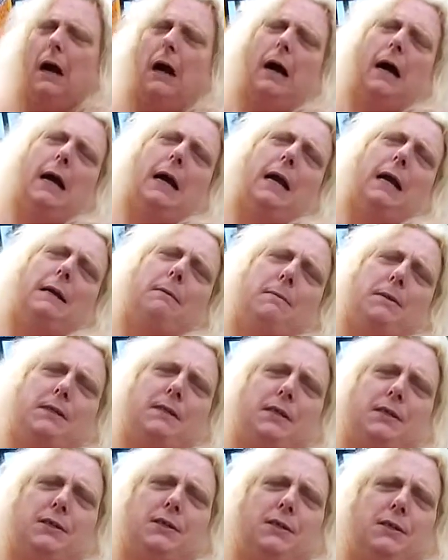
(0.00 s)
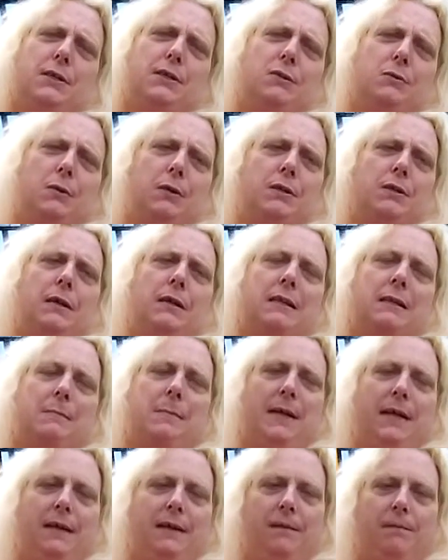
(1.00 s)
My sister doesn't want to talk
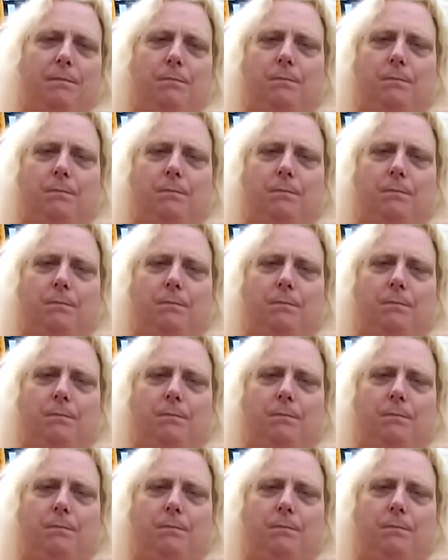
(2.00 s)
to me,